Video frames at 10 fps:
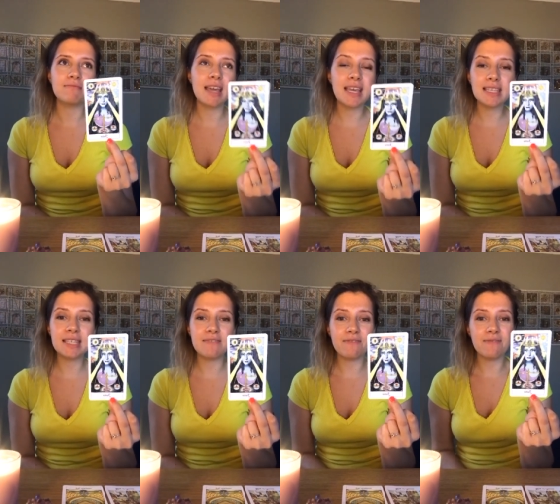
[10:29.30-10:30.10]
it's
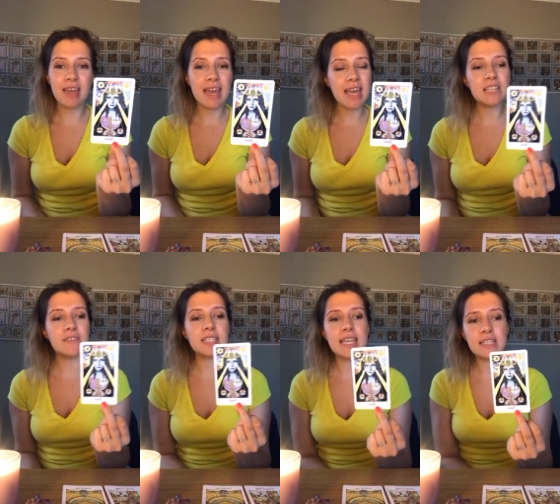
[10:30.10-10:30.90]
it is
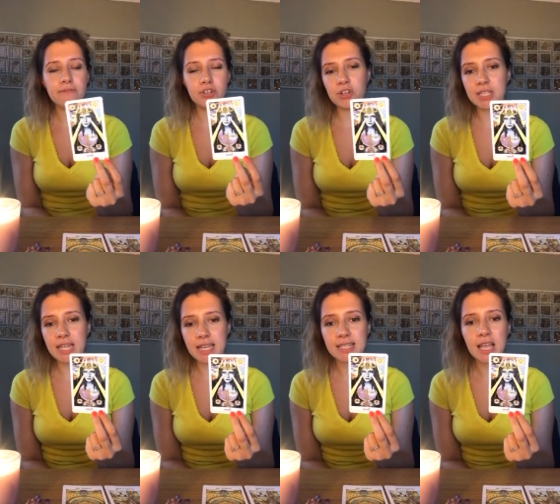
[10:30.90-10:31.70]
the season for
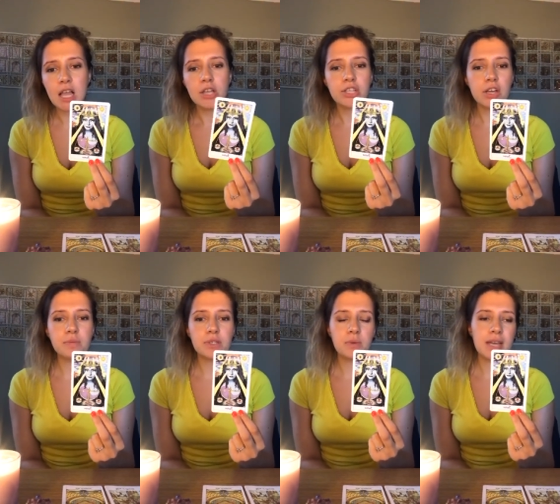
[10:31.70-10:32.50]
justice. So
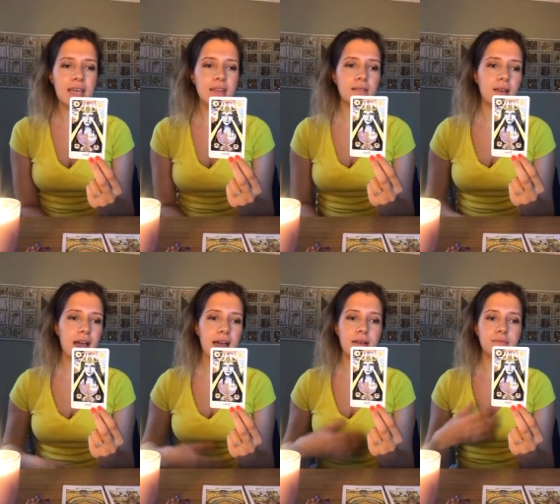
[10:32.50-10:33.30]
between
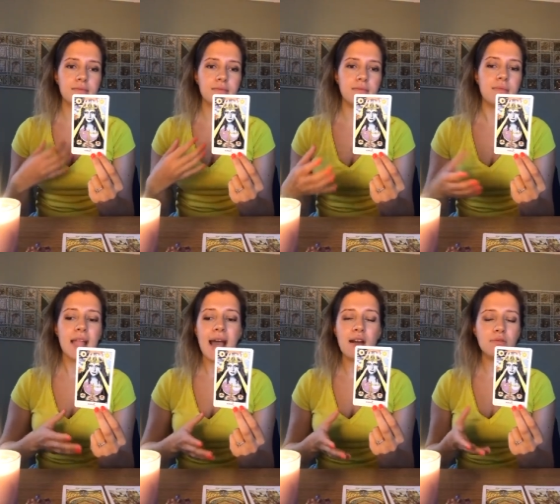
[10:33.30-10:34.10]
um,
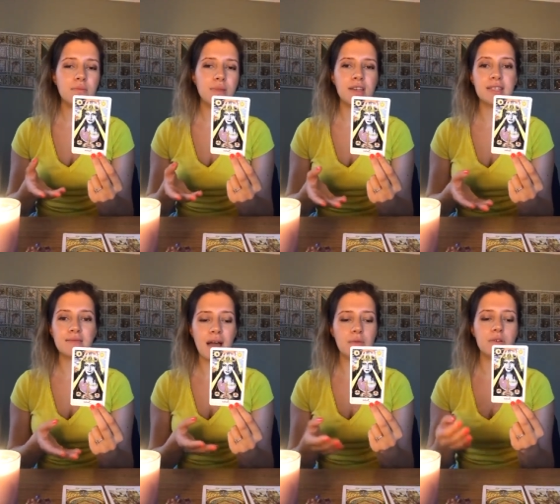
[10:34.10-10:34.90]
now, because
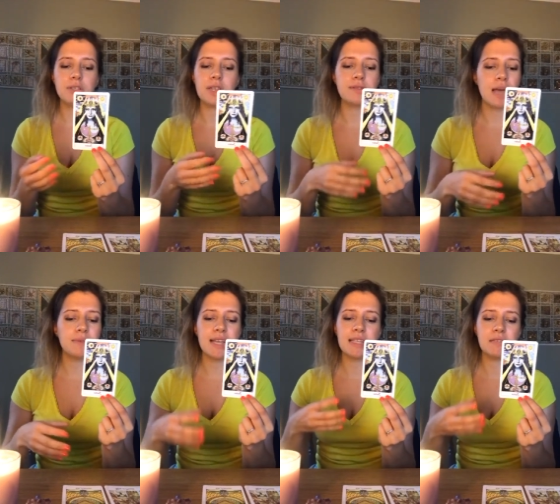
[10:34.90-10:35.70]
I'm also I'm
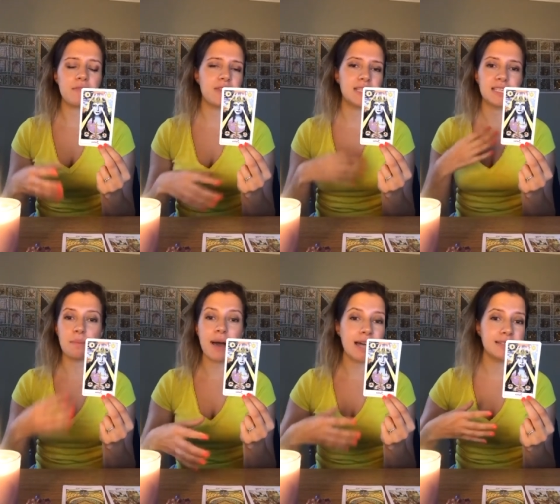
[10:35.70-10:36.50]
sensing that this
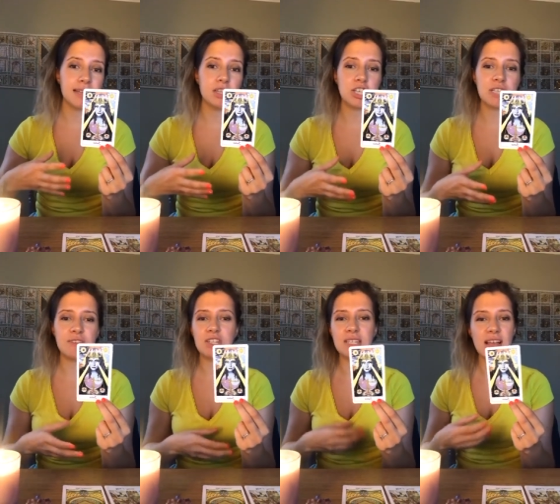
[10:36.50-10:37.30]
isn't past energies,
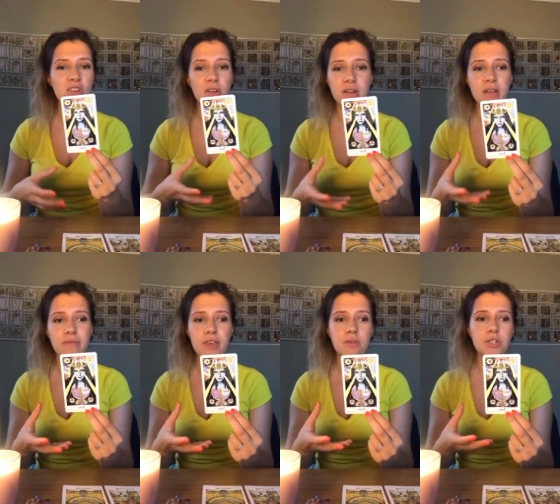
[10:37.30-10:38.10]
this is like current and
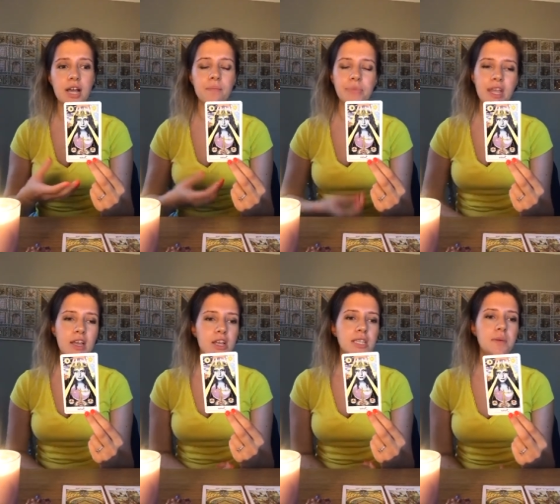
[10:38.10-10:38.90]
future.
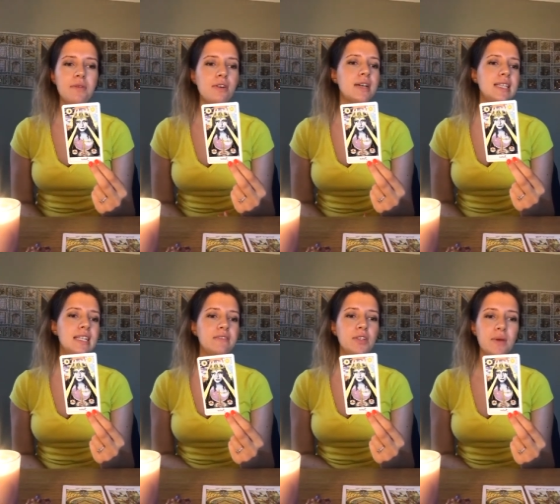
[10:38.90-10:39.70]
So we've got
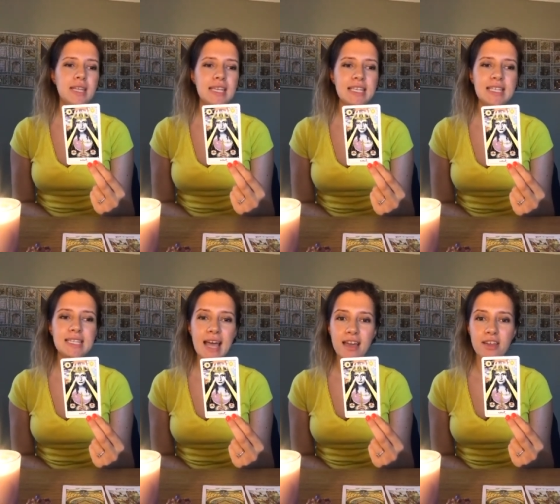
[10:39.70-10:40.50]
until the twenty
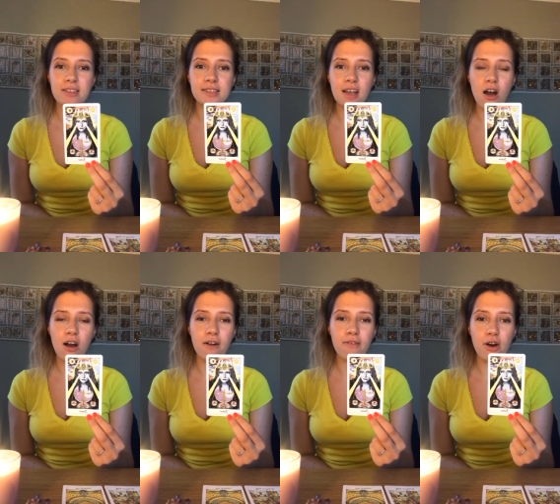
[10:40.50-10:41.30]
second
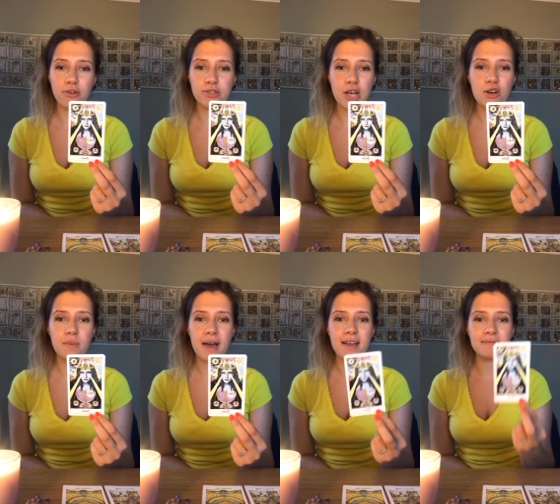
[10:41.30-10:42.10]
of
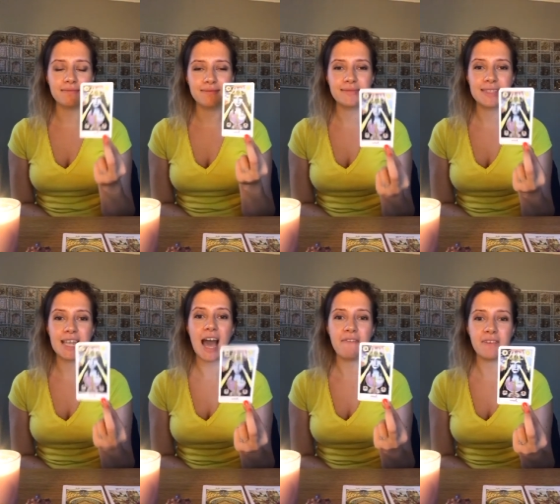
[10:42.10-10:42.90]
October
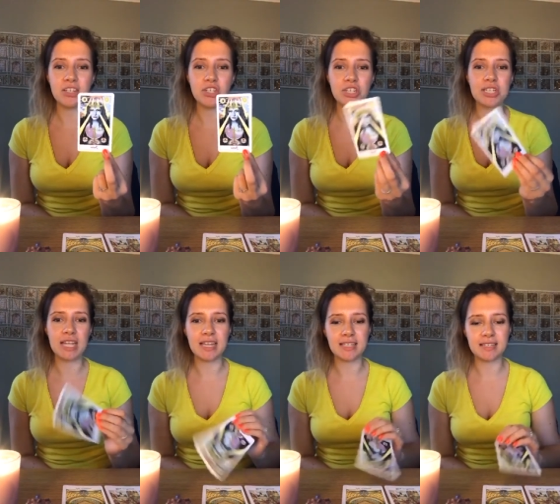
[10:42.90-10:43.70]
to have this
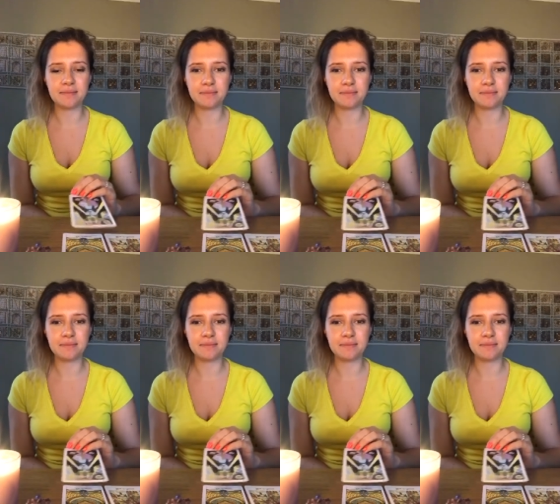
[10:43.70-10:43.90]
justice.